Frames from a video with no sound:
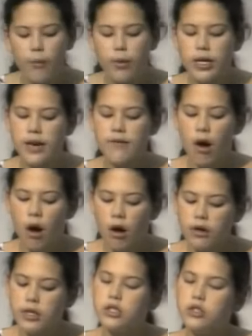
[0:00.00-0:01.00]
I would give
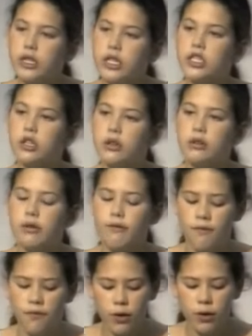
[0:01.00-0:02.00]
all the street
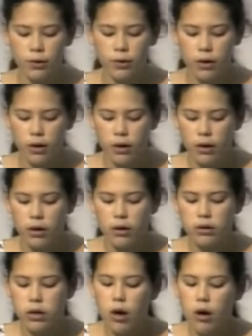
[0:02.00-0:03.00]
children food,
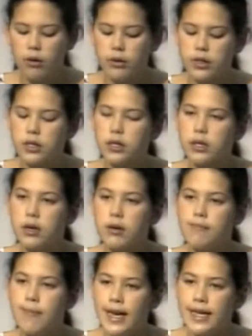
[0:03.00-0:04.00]
clothes,
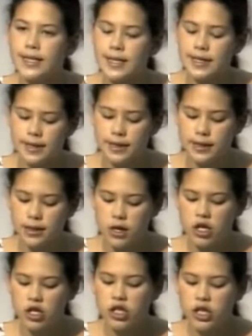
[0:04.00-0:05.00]
medicines,
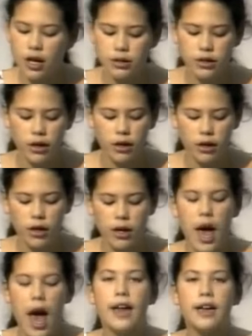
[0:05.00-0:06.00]
shelter,
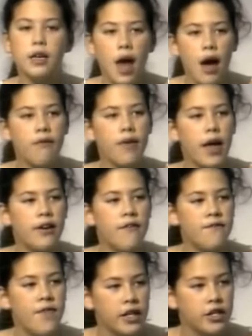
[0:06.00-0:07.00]
and love and
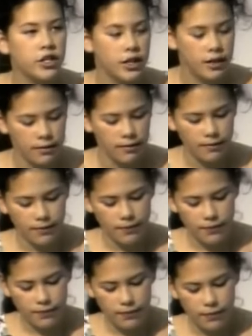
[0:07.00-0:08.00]
affection
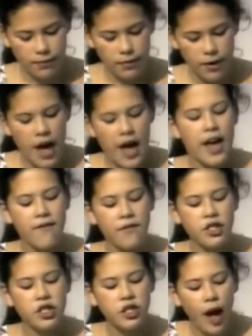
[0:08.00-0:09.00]

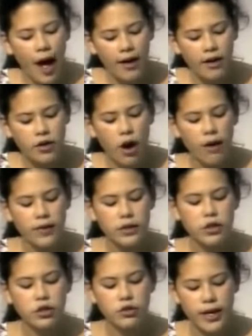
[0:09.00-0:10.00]
if a child on
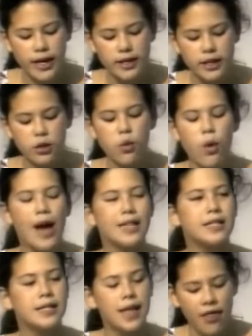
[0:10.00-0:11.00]
the streets who
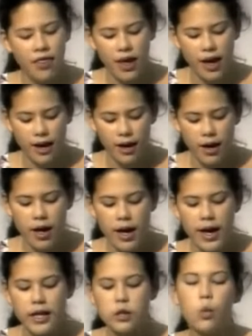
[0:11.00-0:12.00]
has nothing
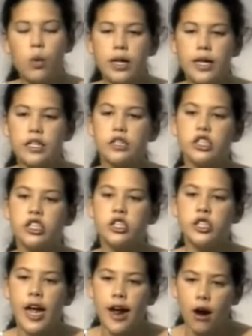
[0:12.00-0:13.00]
is willing to
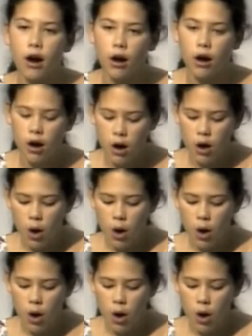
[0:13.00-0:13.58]
share,